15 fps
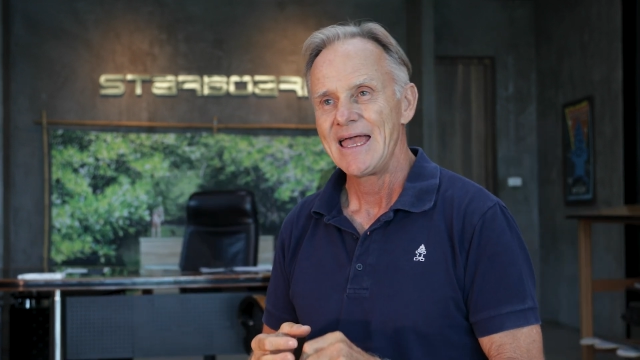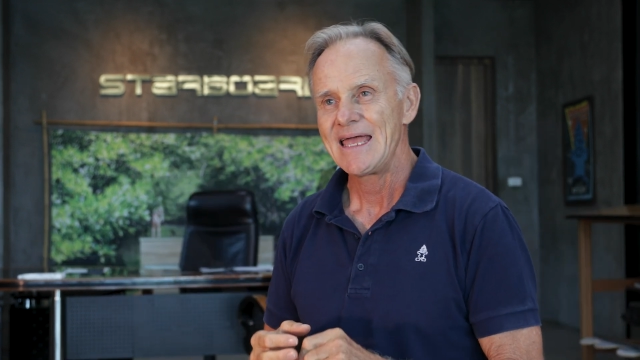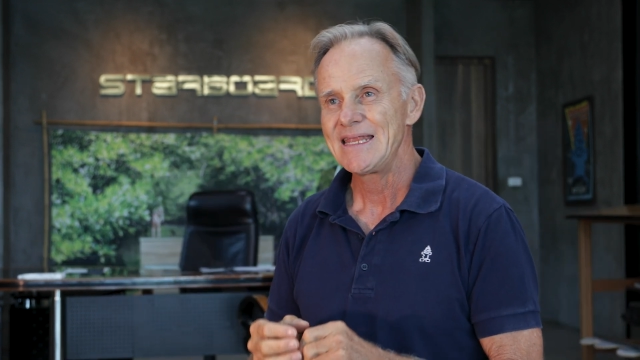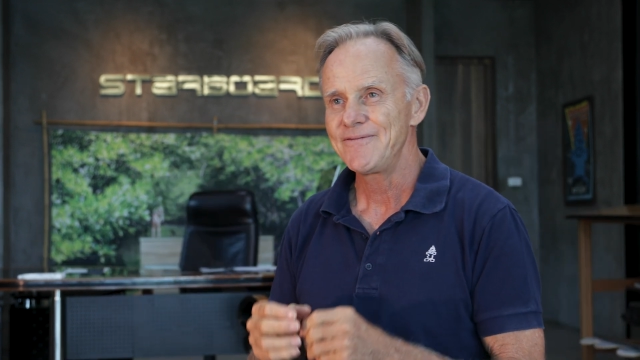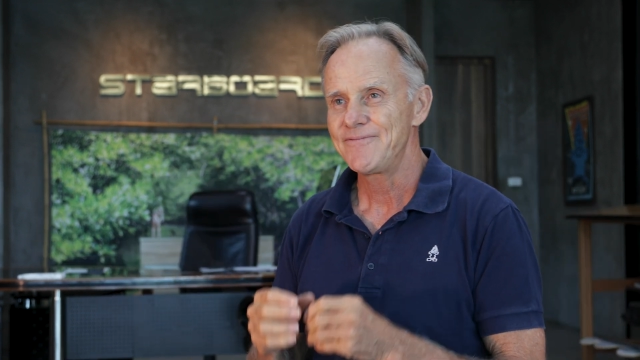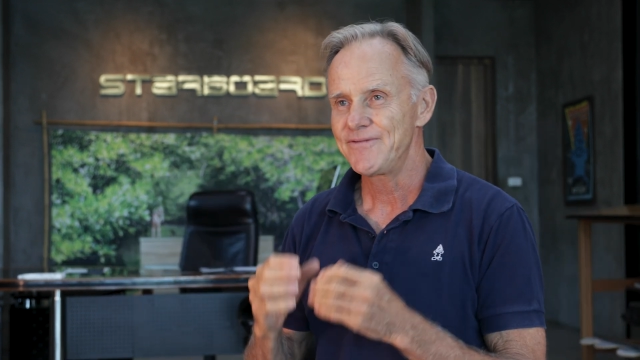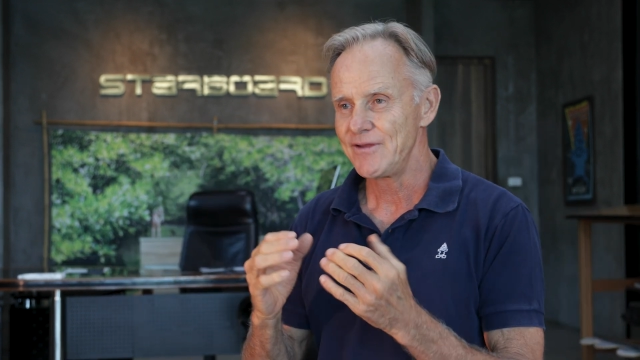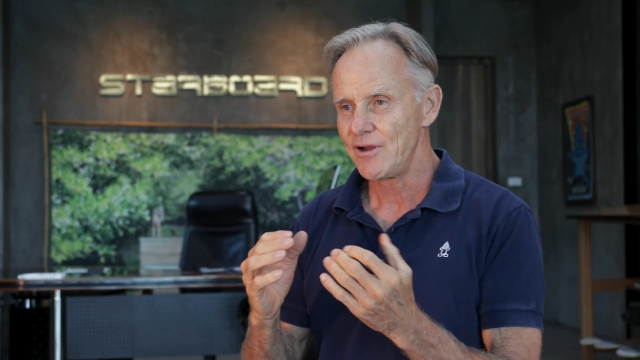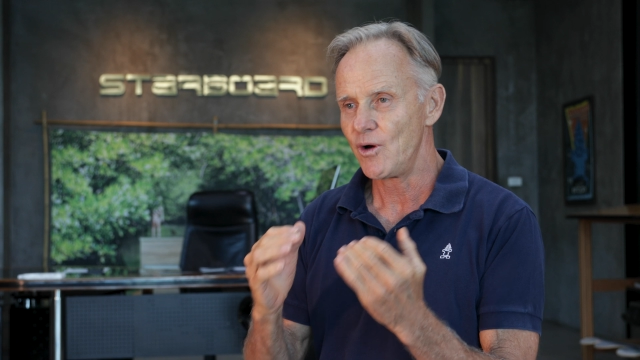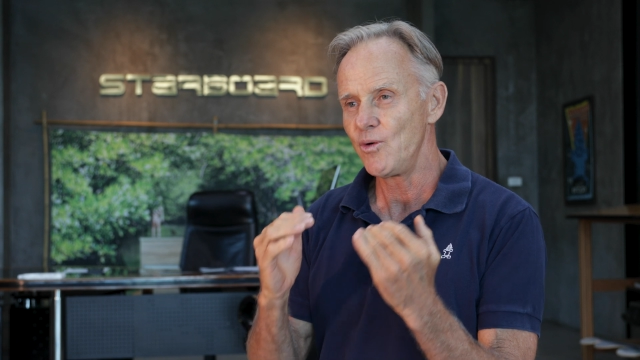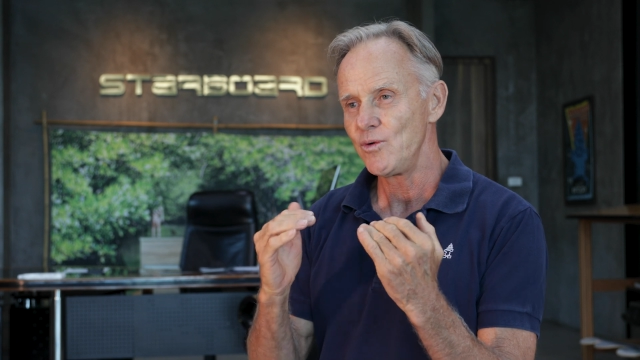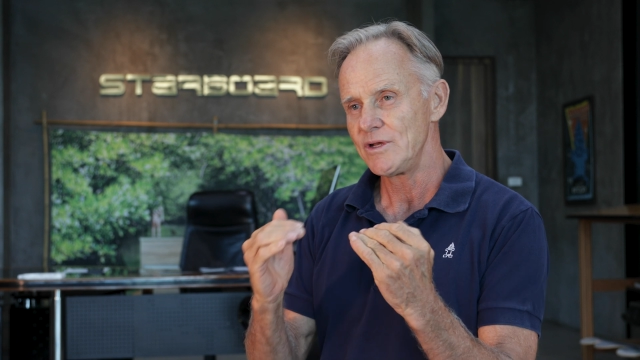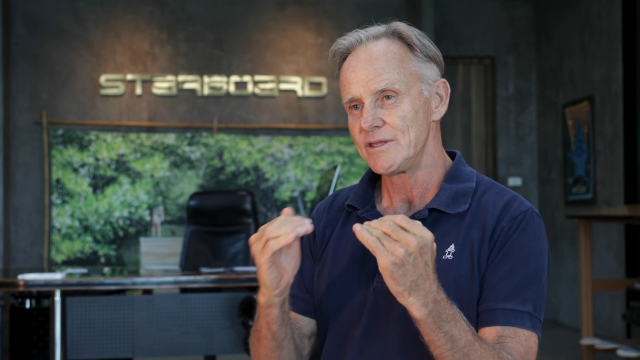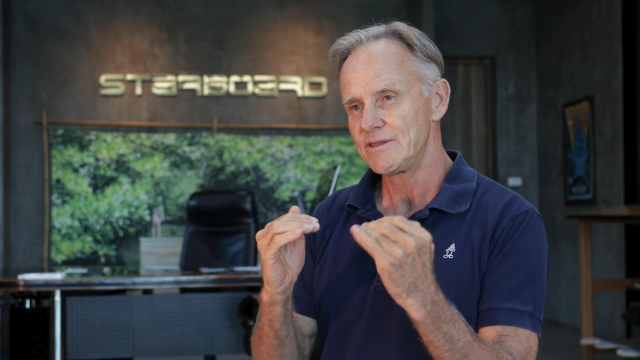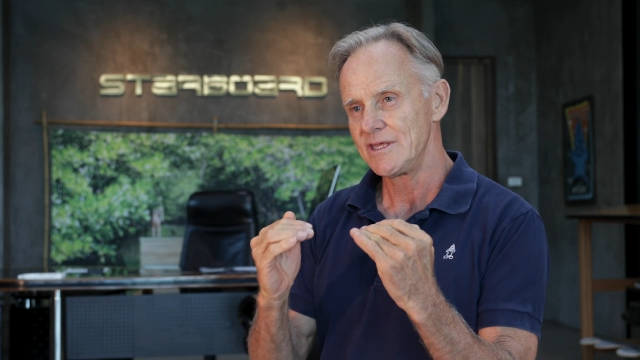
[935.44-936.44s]
And if the
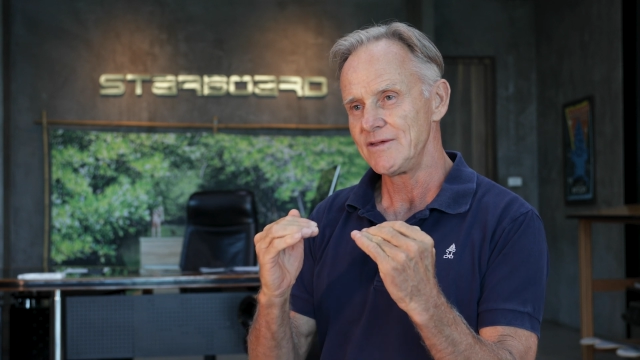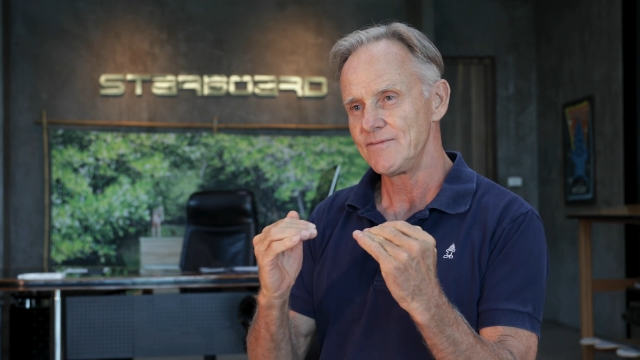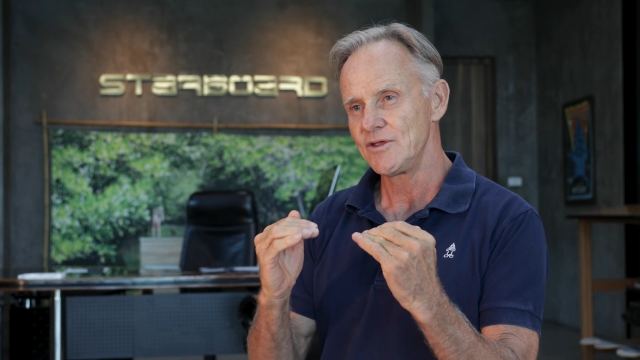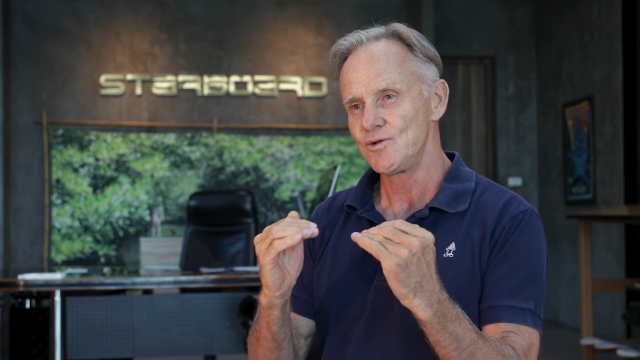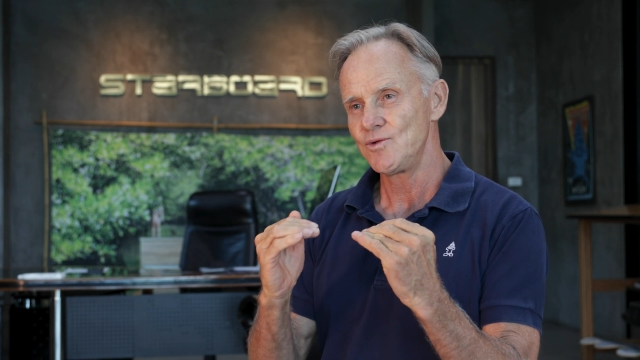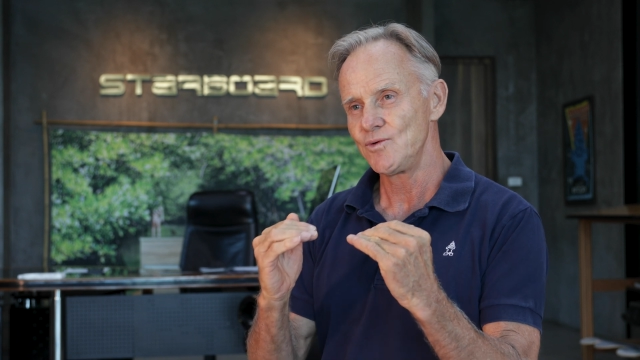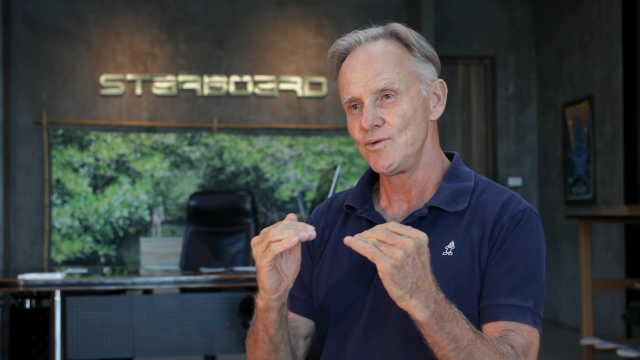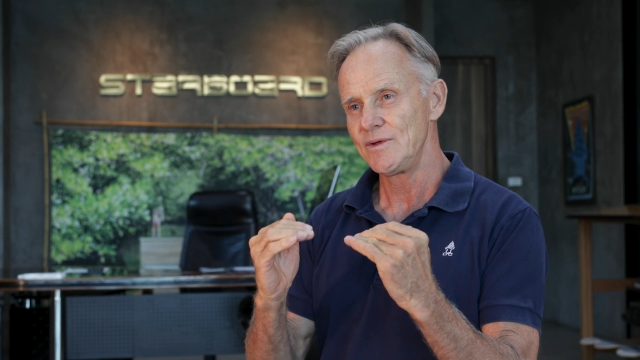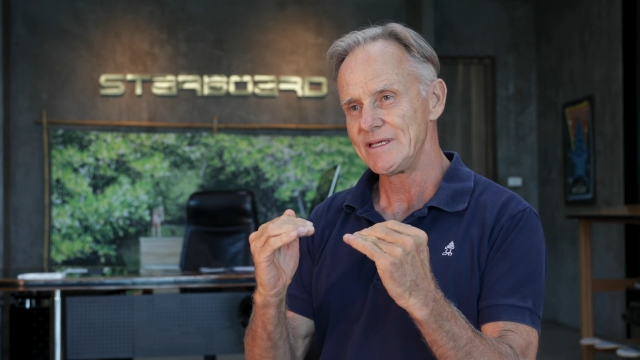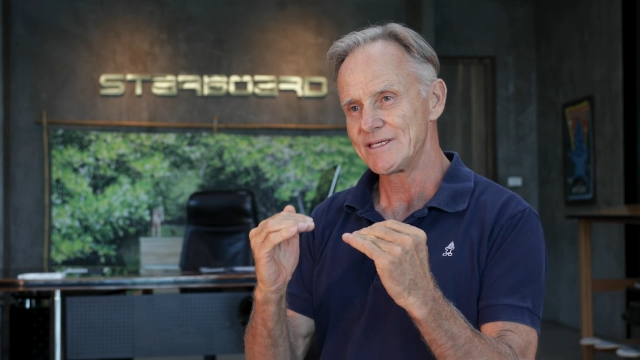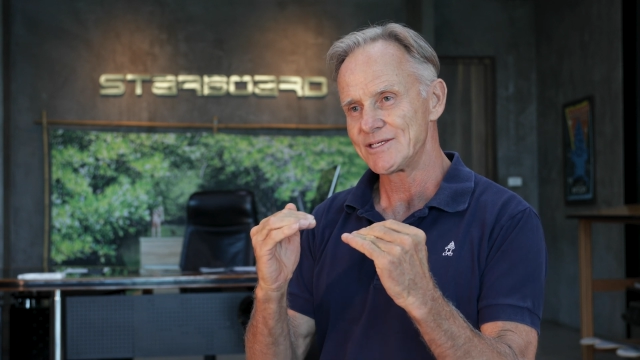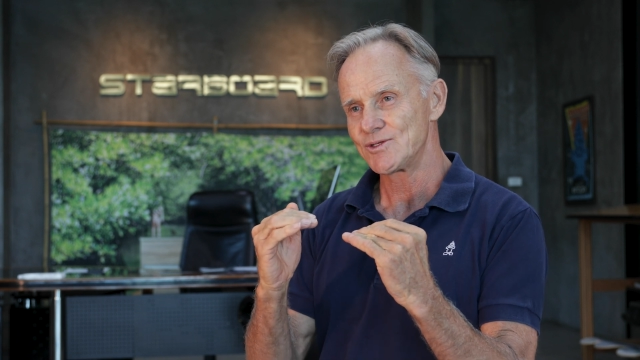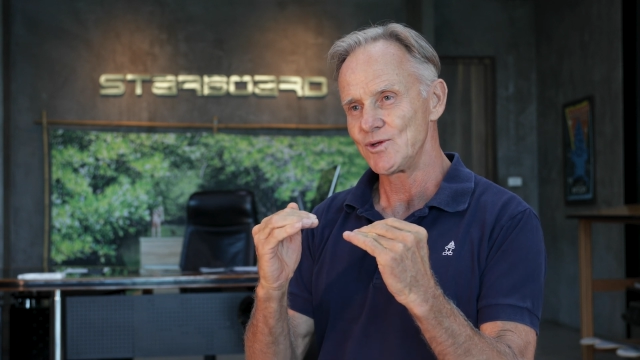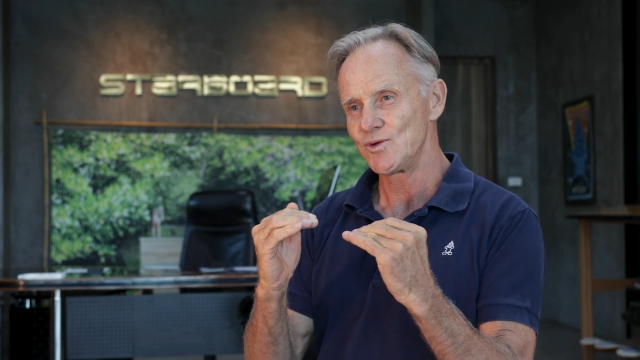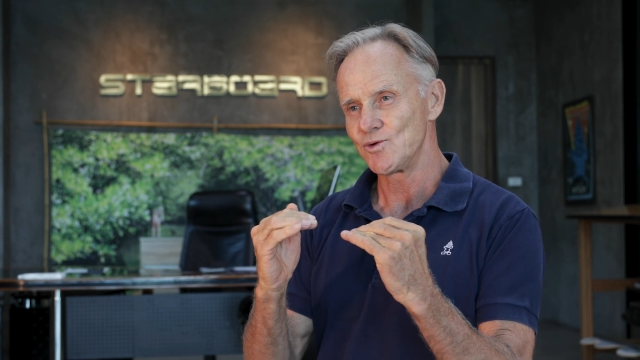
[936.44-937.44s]
only thing we do
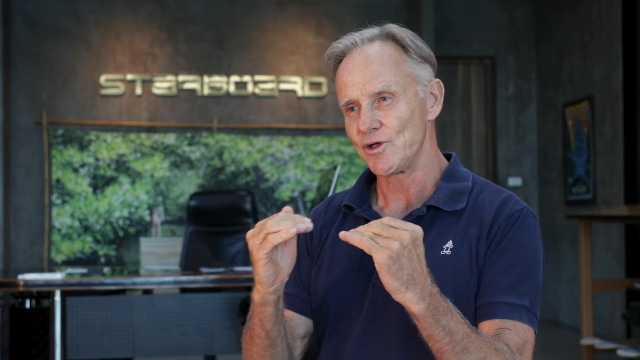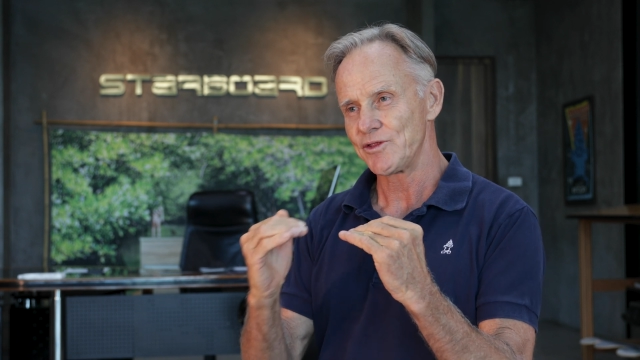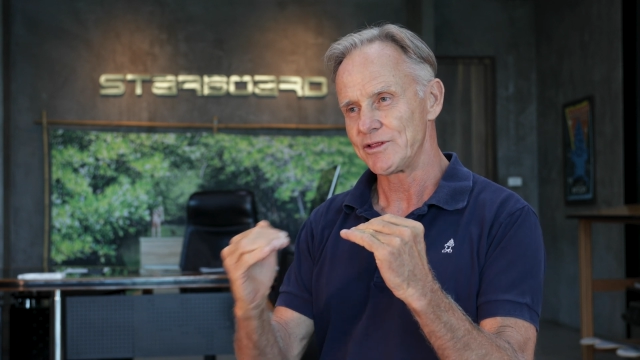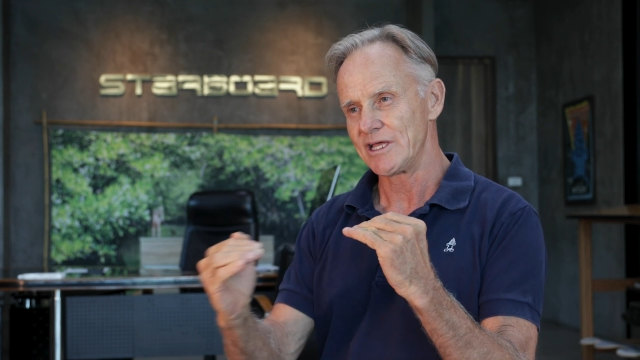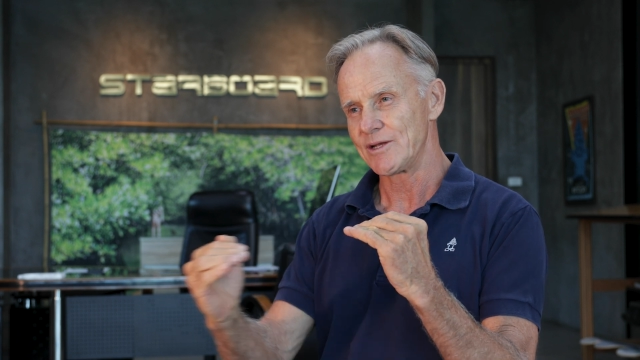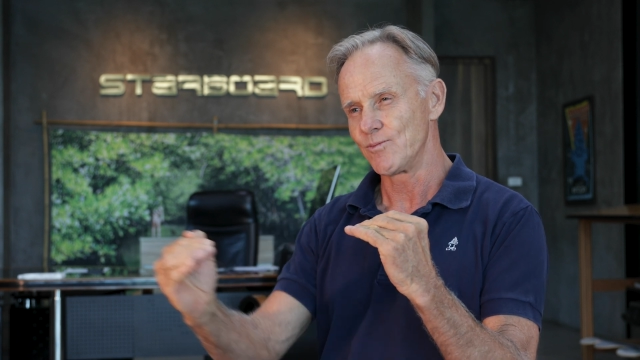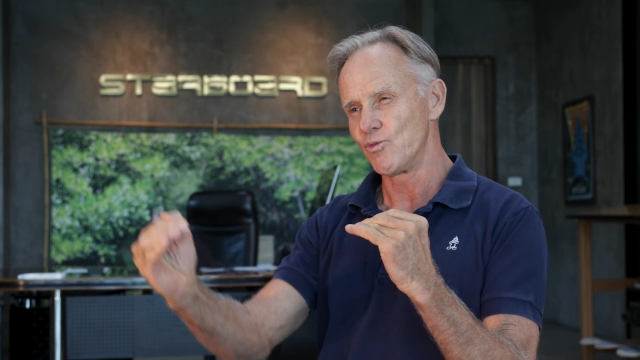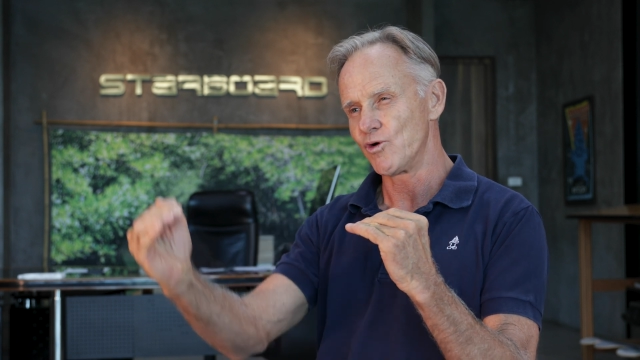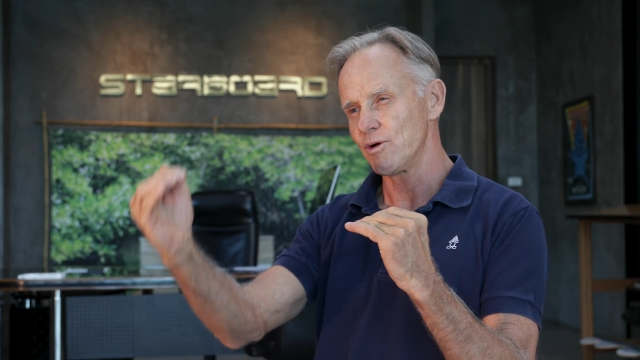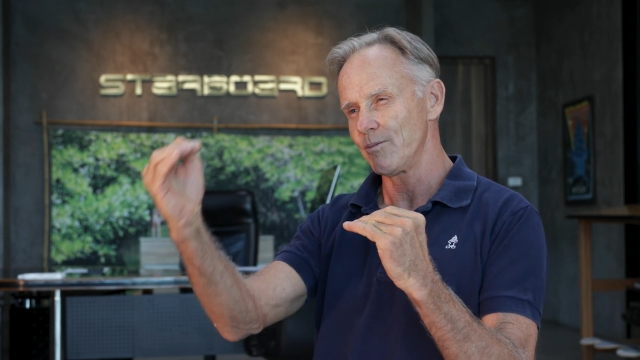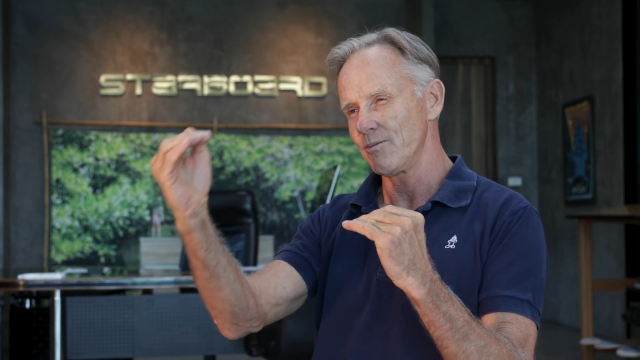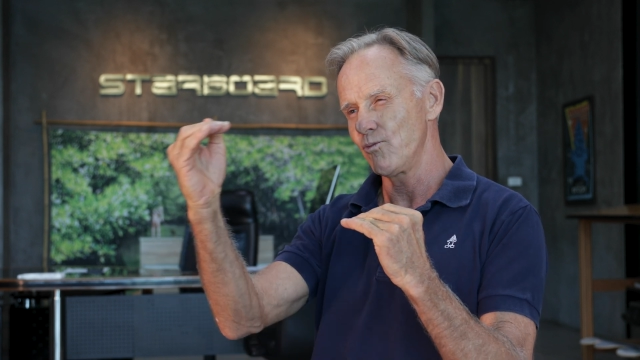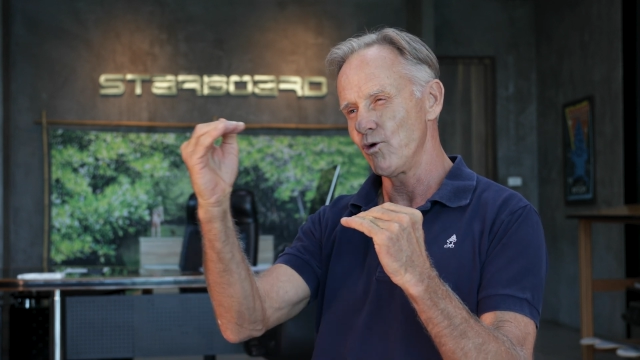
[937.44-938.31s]
is to not let more